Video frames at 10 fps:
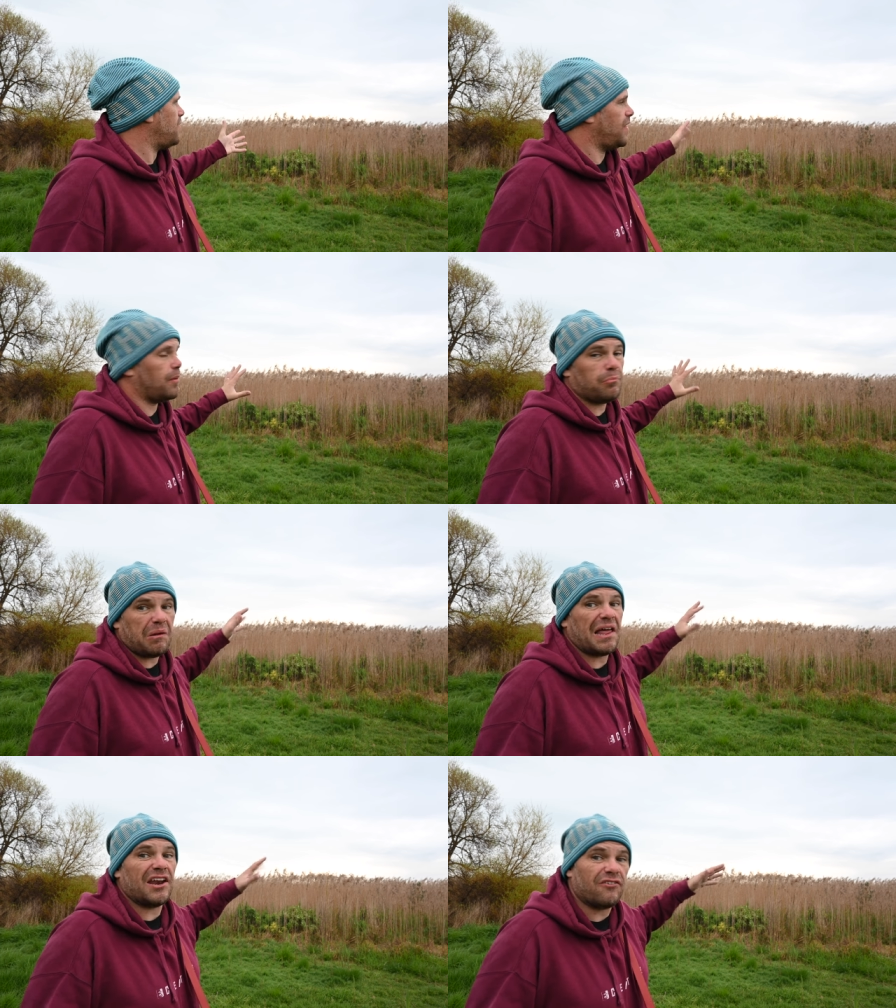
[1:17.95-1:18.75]
and they're
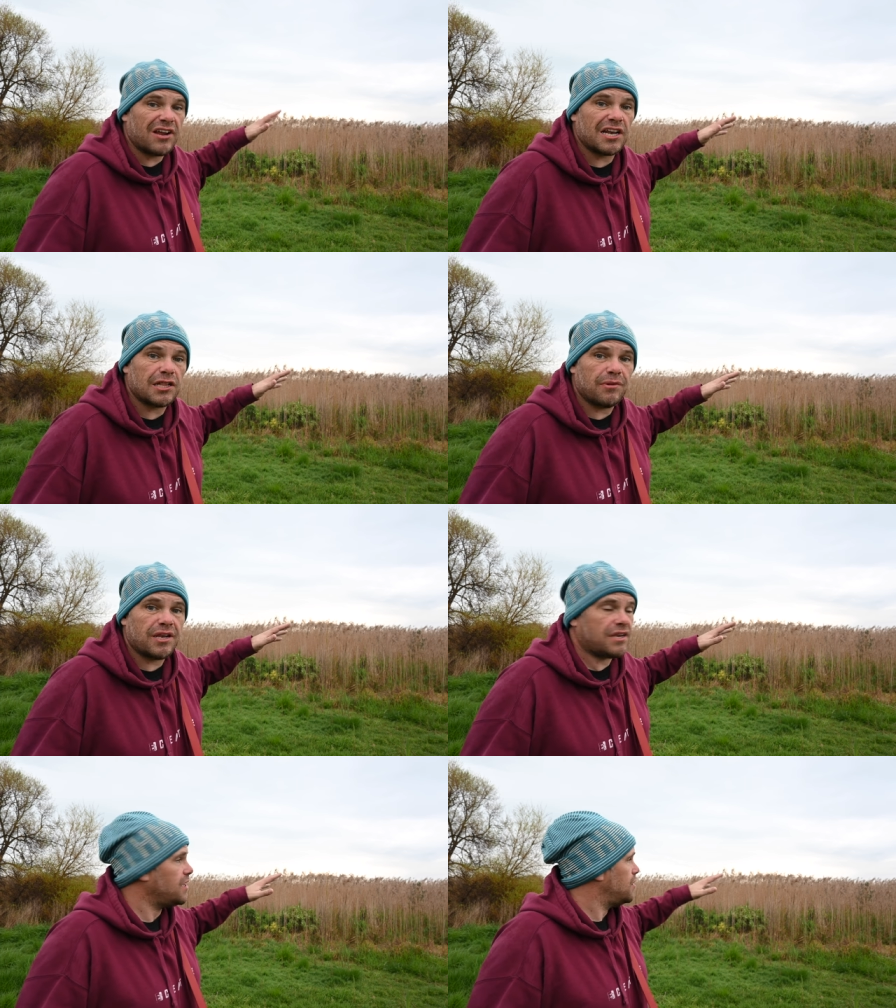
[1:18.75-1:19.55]
playing around a little
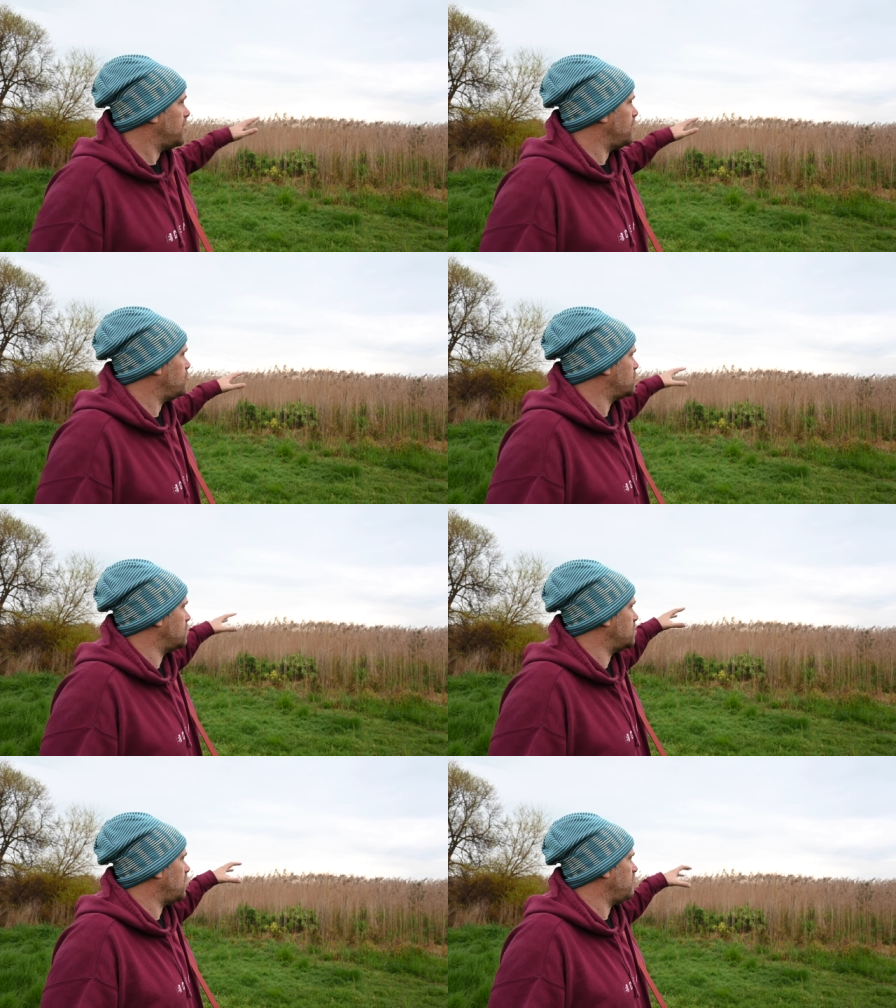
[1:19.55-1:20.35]
bit, but they're also
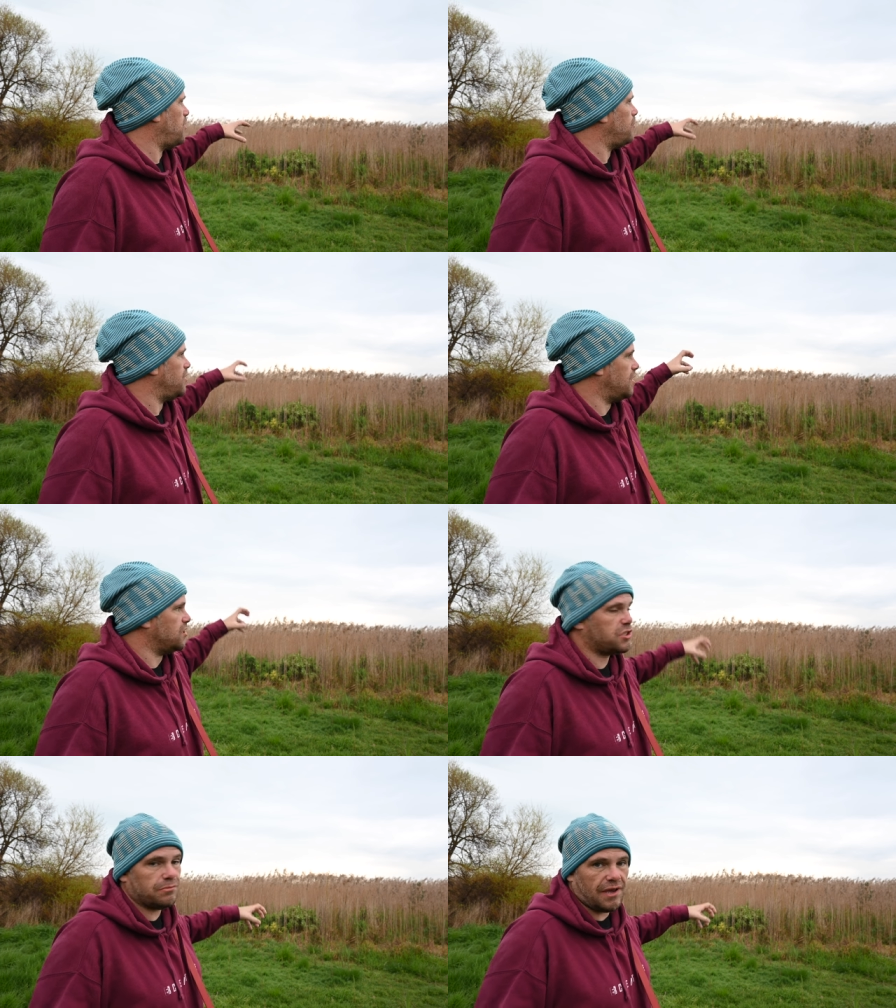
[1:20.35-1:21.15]
dive bombing
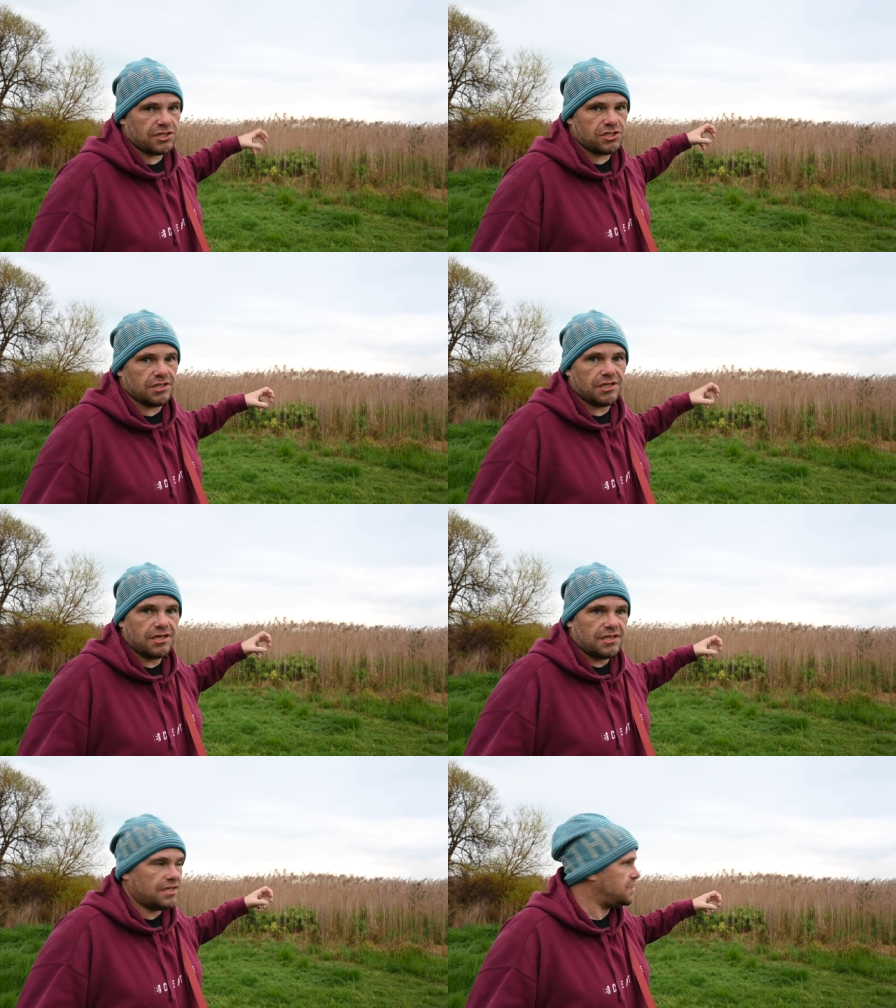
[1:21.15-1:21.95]
and smashing
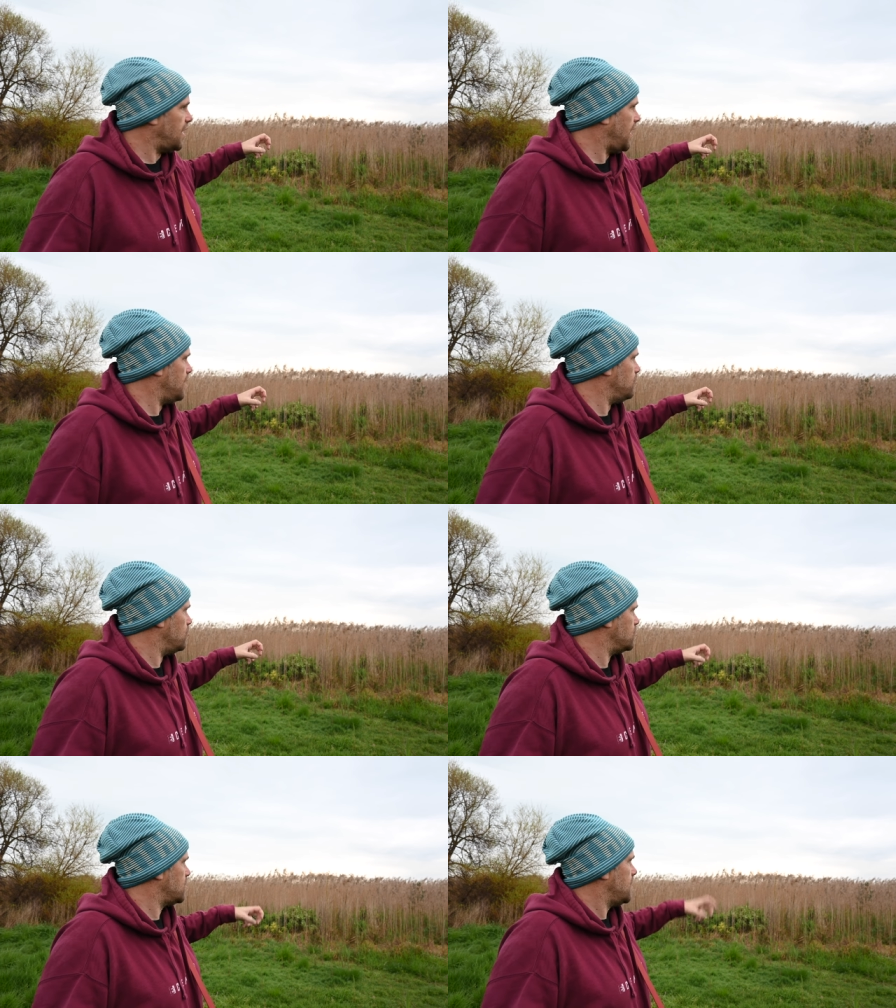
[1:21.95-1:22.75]
these
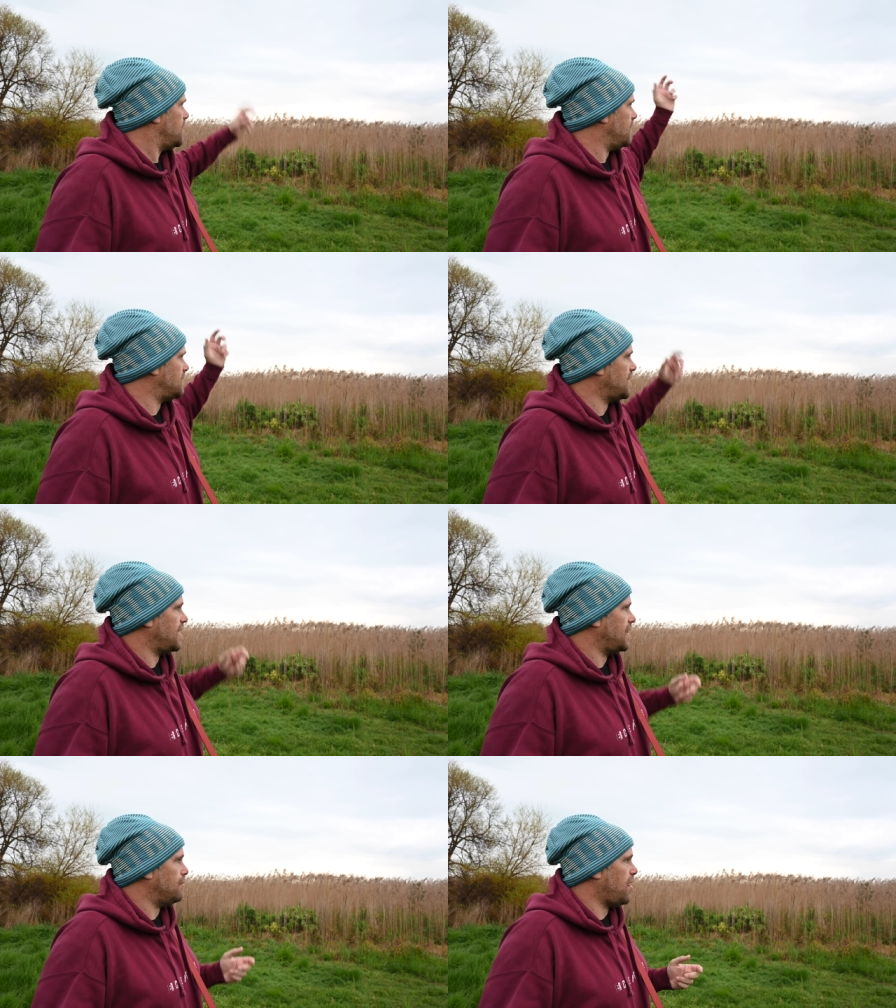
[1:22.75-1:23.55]
animals and then
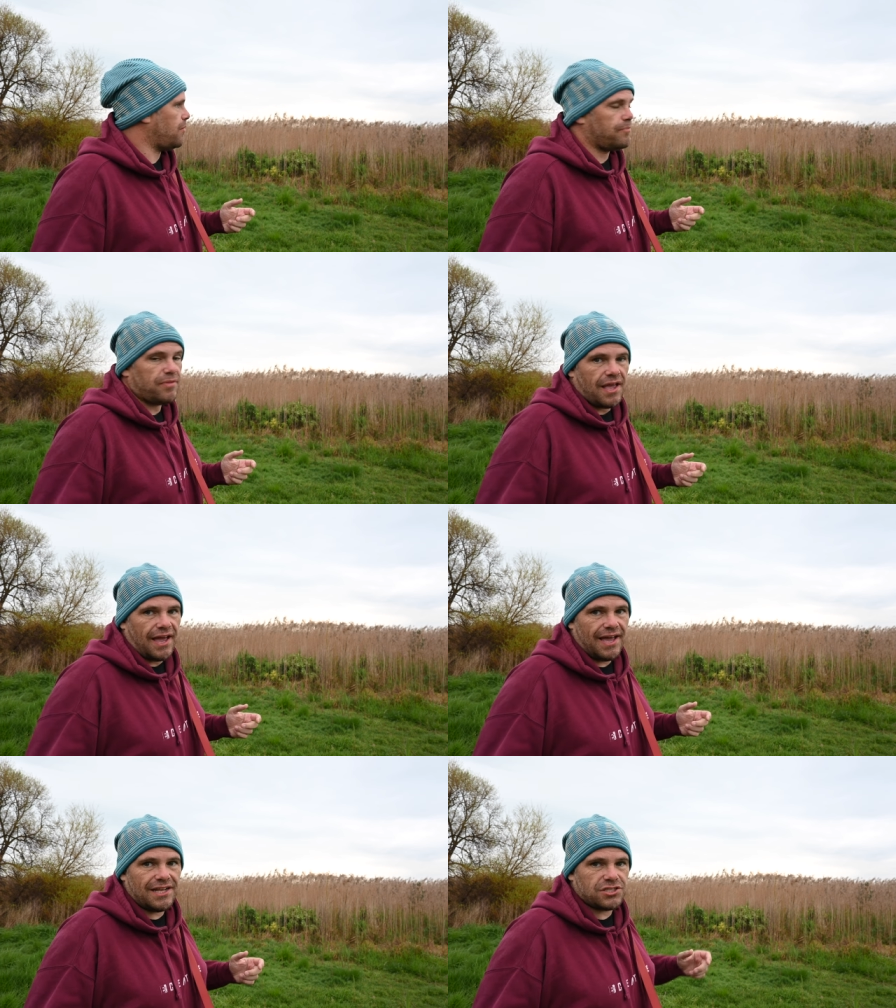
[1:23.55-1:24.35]
taking them up.
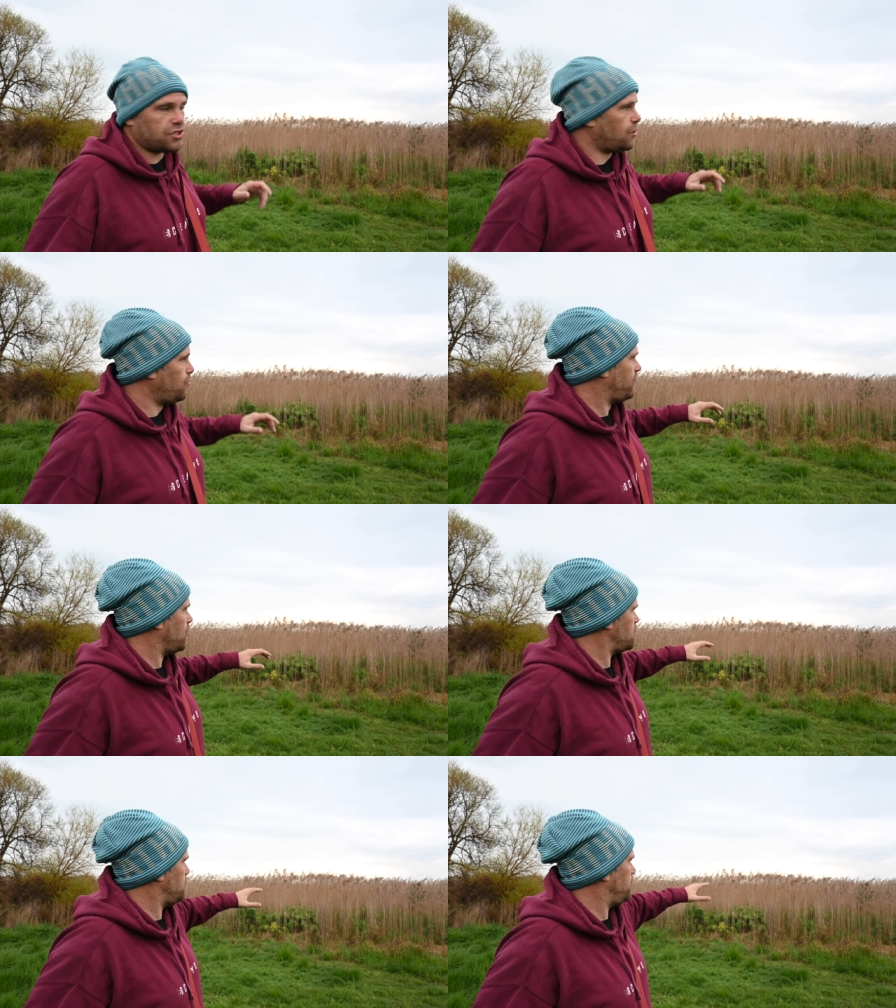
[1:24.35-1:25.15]
And so we've
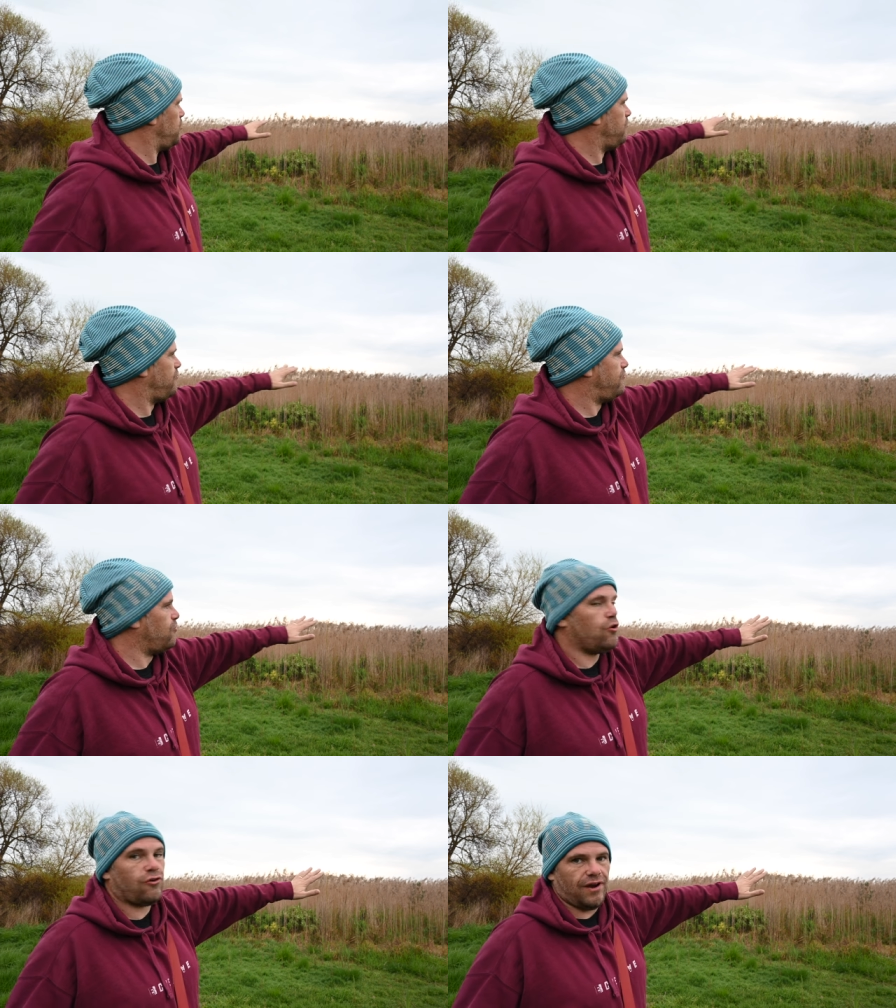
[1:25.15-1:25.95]
got some beautiful
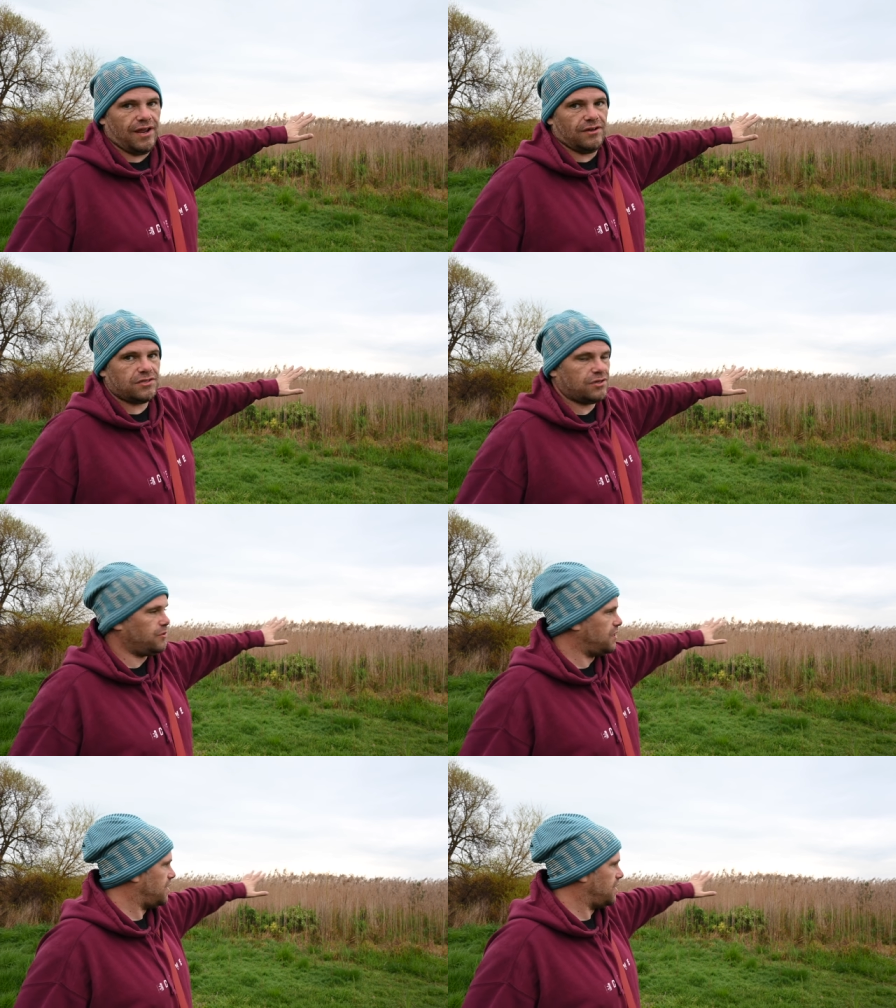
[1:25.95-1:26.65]
foreground with